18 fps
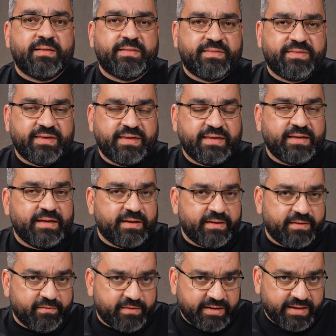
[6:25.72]
the
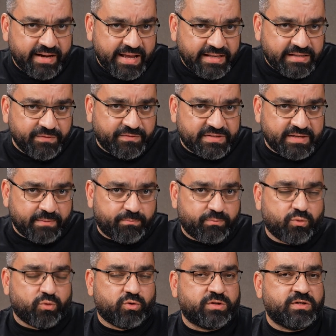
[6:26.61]
native
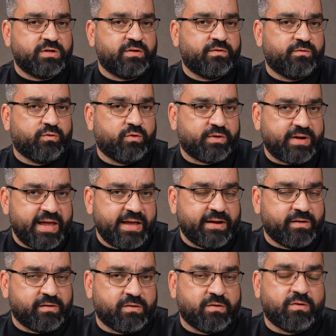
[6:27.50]
support for
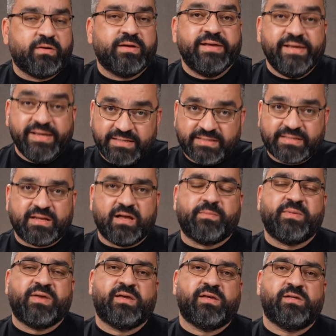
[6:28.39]
N RAW is
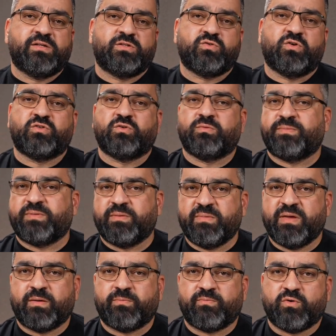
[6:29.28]
coming to Adobe
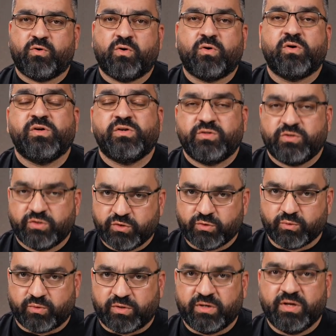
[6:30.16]
Premiere Pro
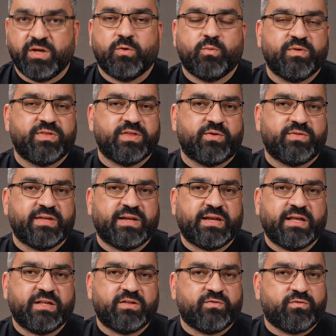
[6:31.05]
soon, without the
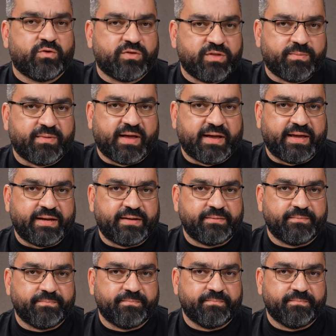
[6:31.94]
need for the plugin.